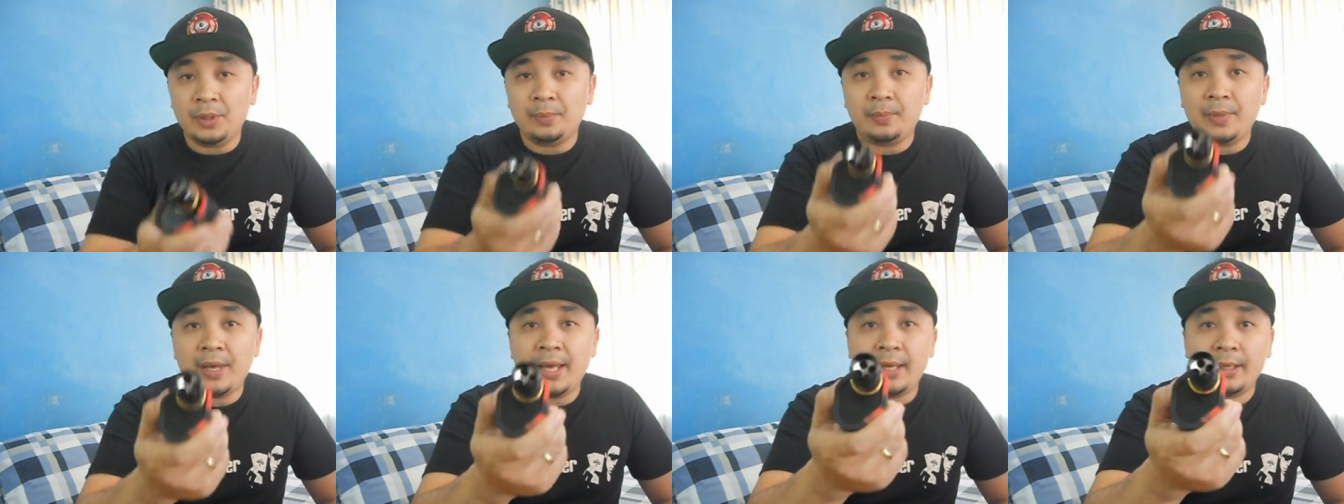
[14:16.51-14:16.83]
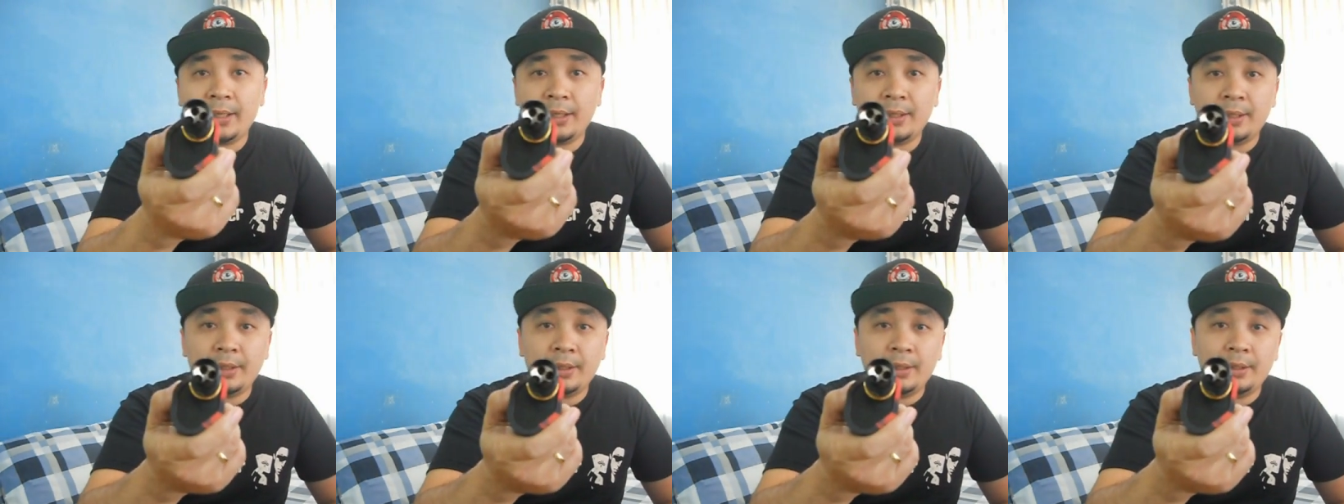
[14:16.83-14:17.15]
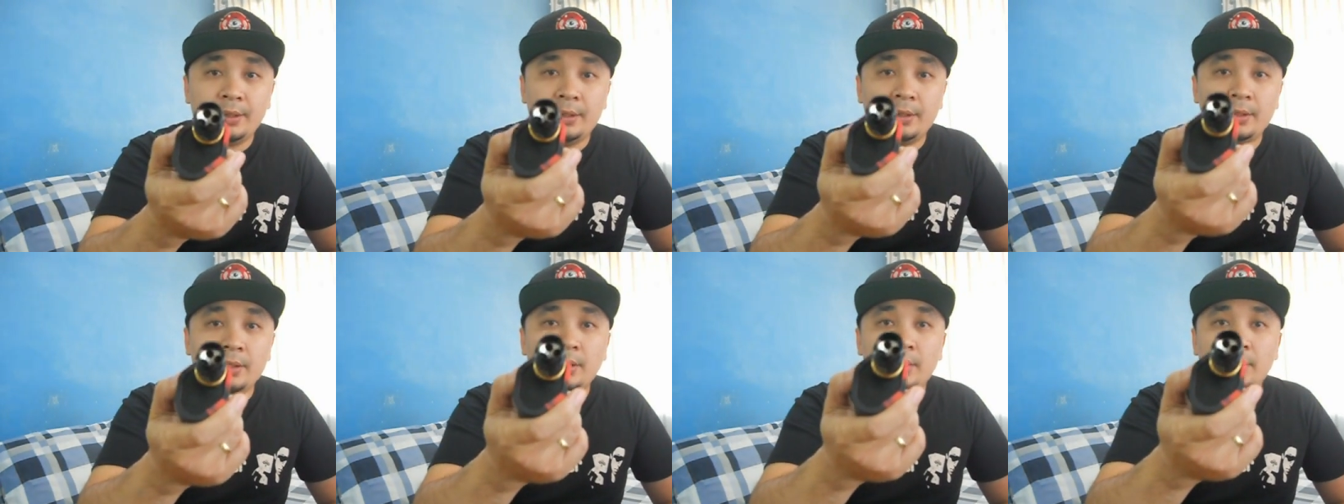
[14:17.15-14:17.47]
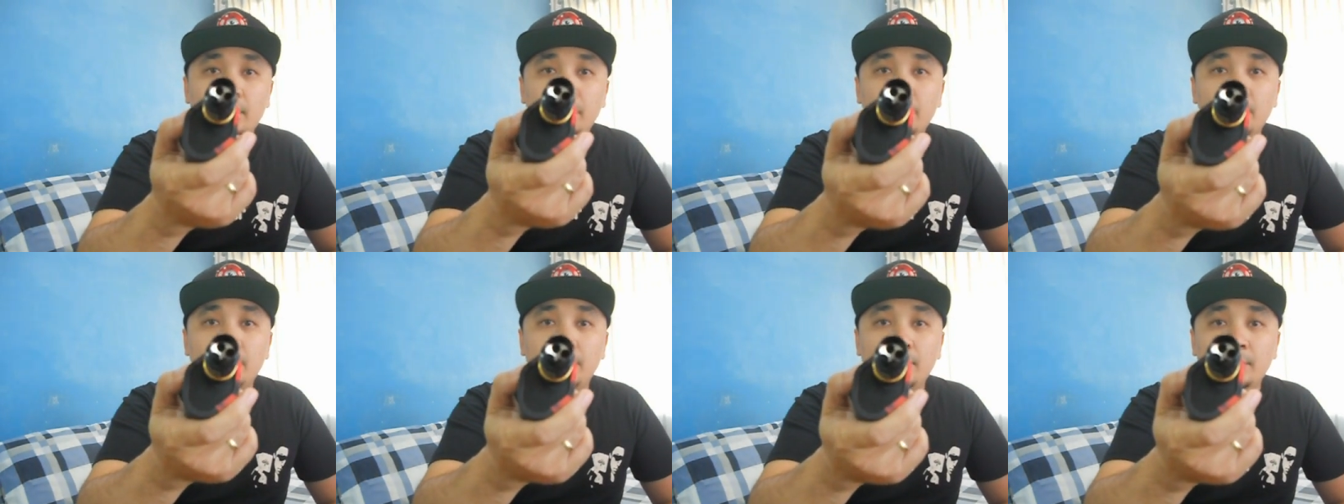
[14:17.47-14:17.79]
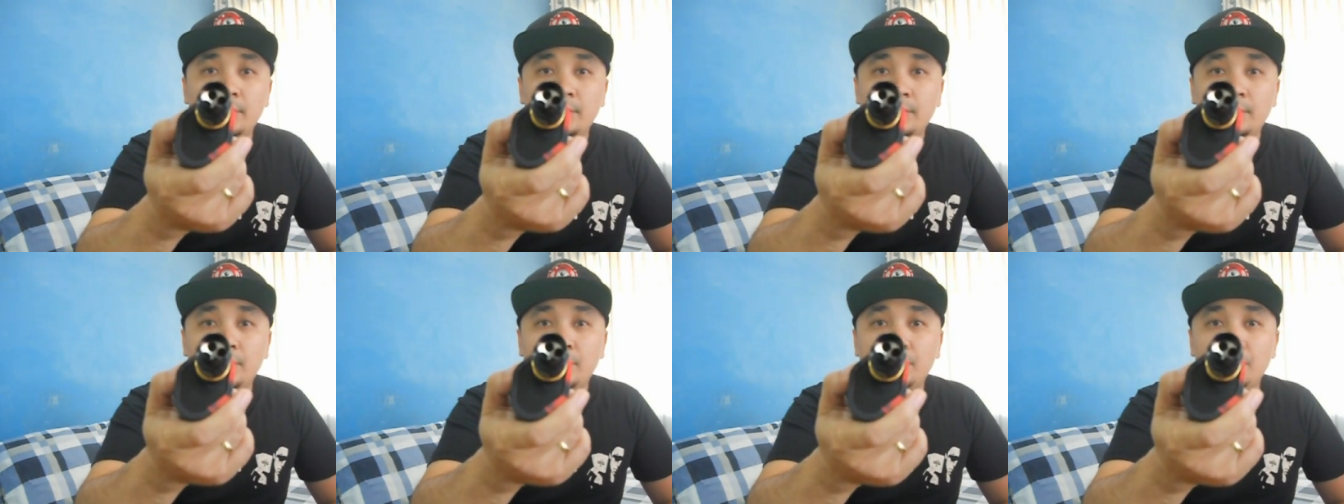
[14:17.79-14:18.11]
back
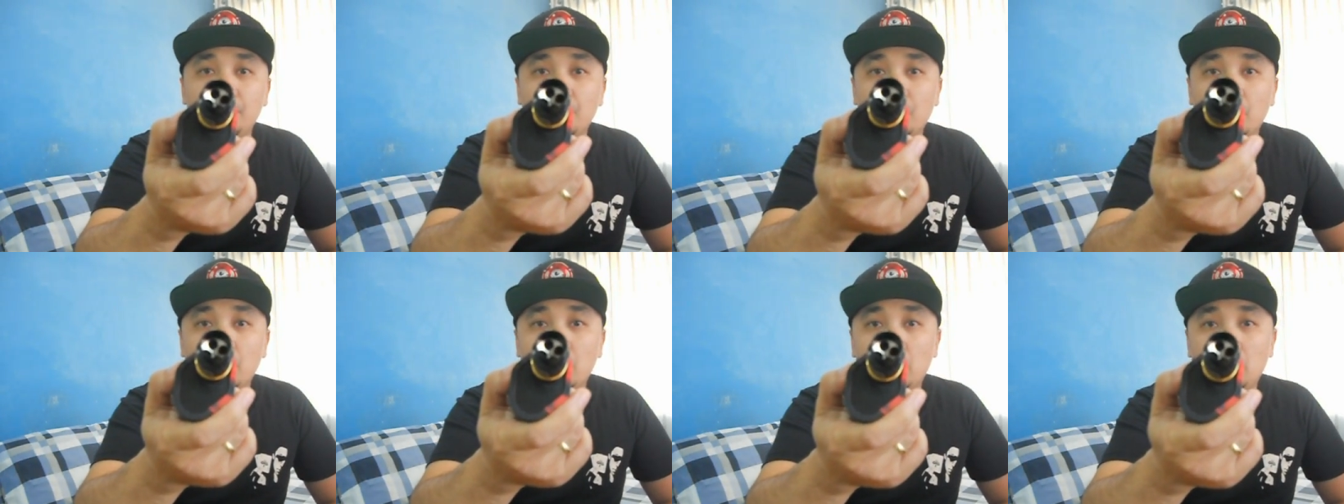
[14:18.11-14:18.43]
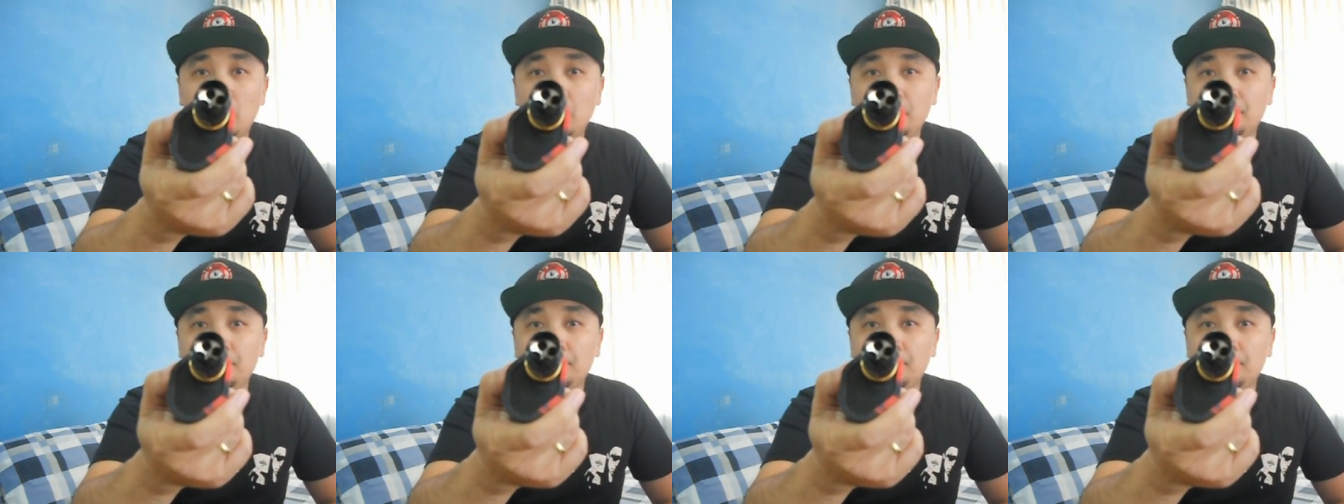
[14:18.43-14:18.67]
control